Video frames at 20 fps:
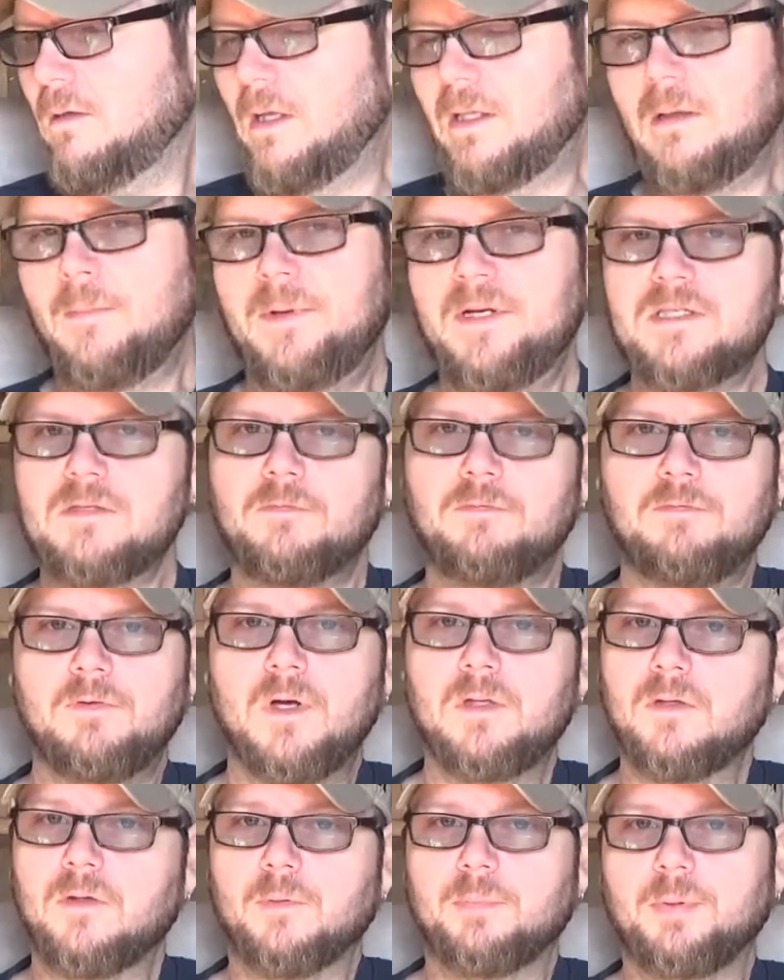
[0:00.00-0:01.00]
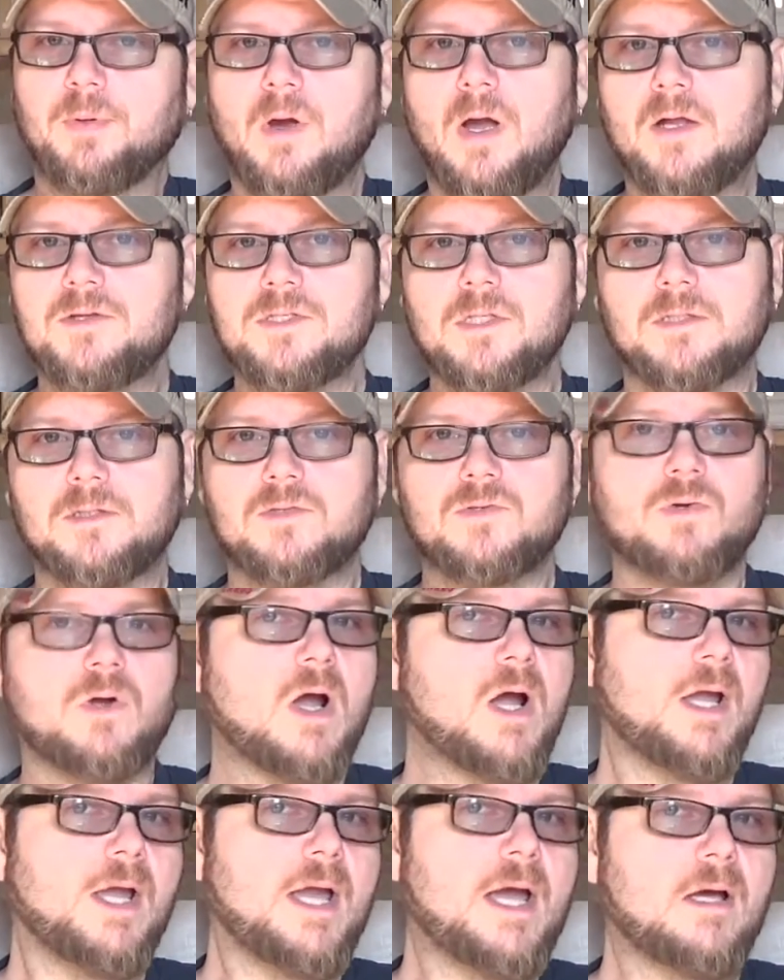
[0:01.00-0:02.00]
I mean, it's a fun little project to
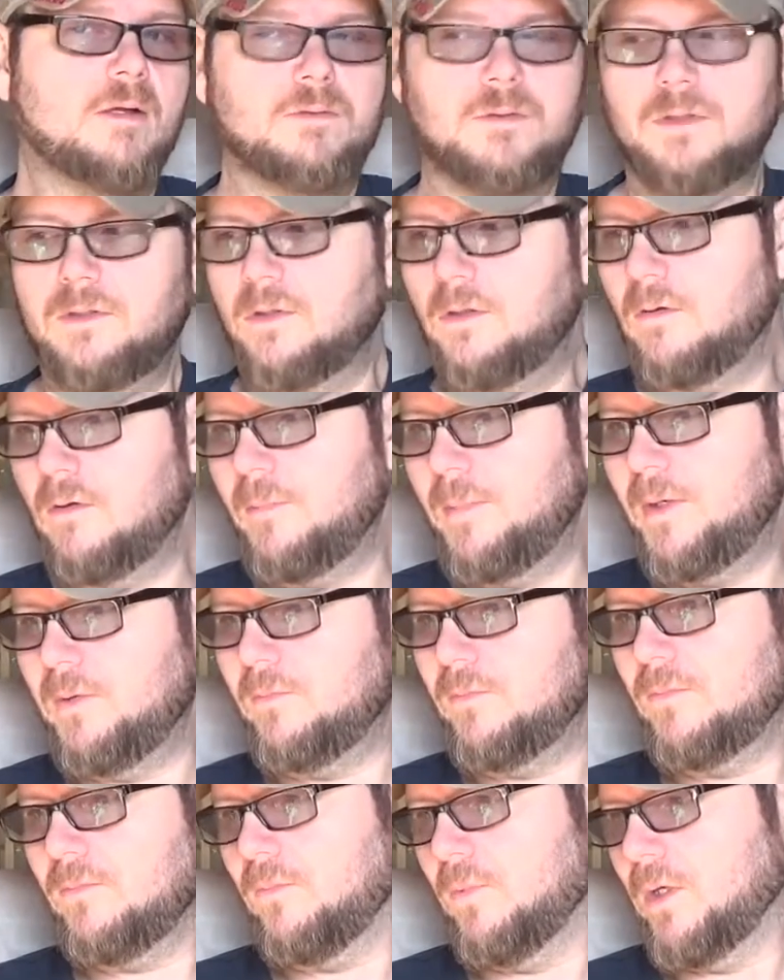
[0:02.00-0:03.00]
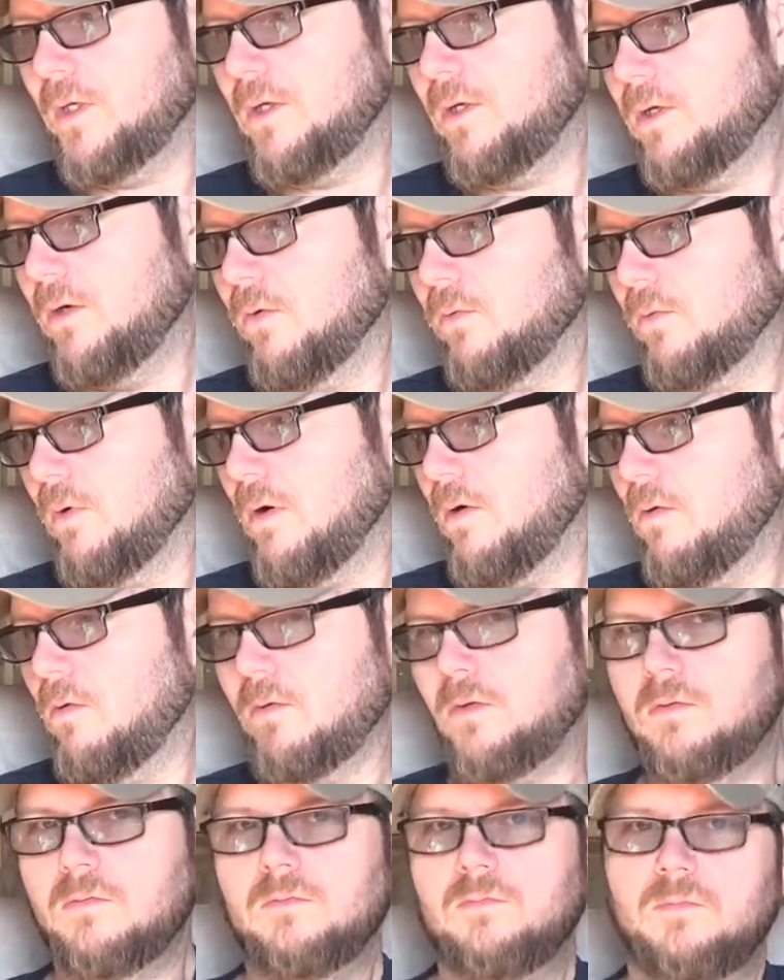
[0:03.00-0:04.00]
try out, you know. I mean, what could go
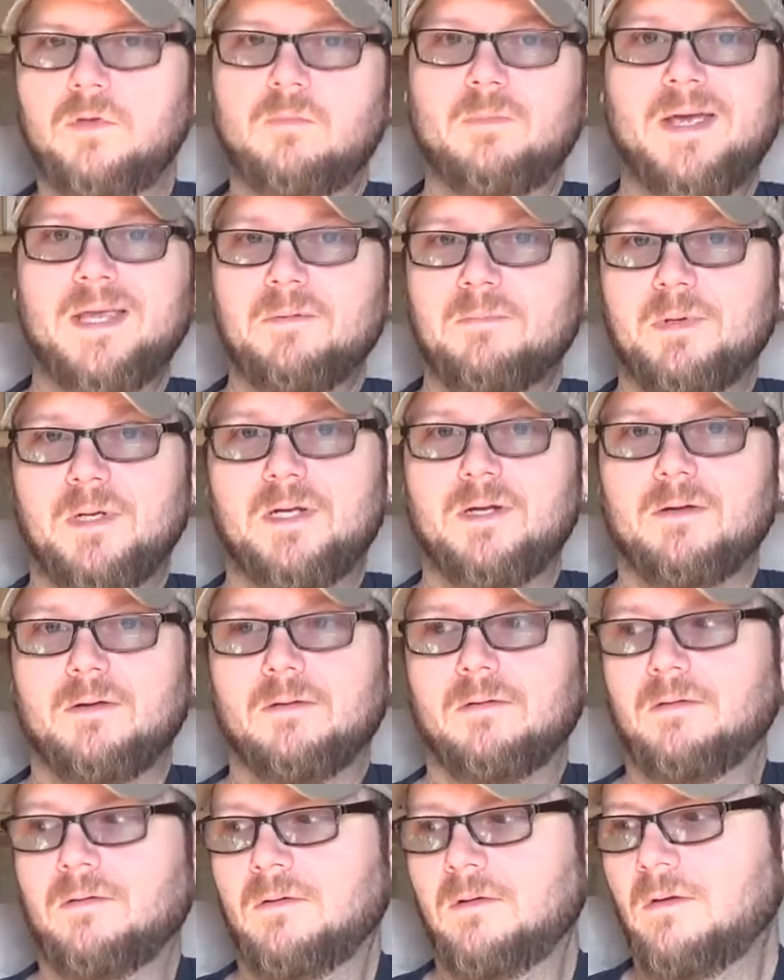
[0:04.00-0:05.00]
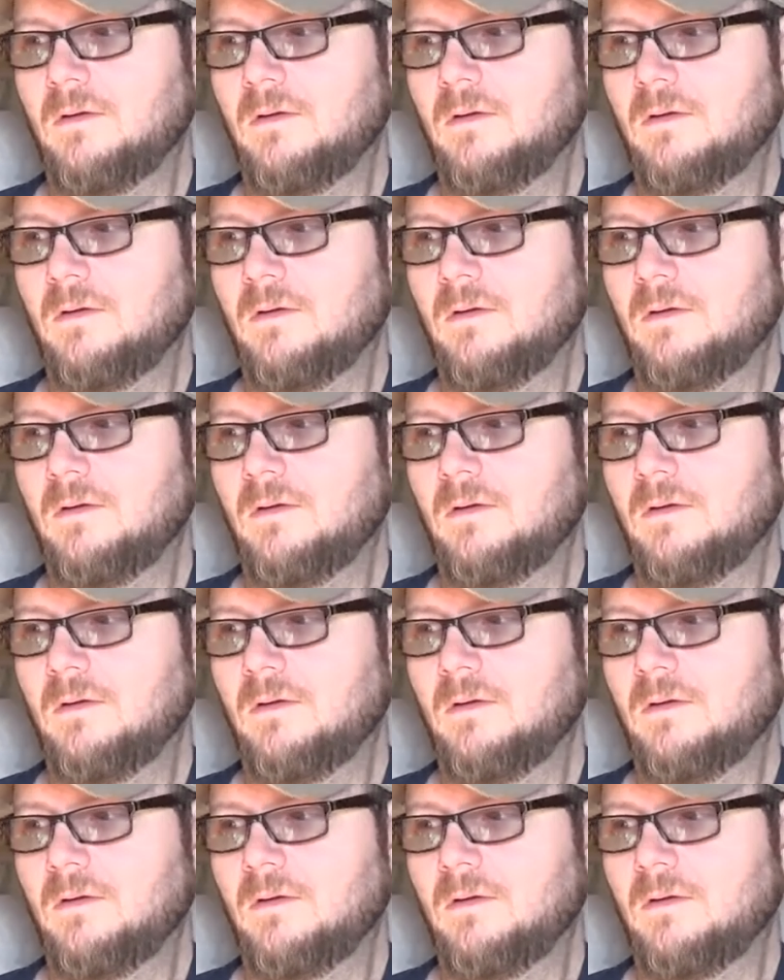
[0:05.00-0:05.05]
wrong? You make beer.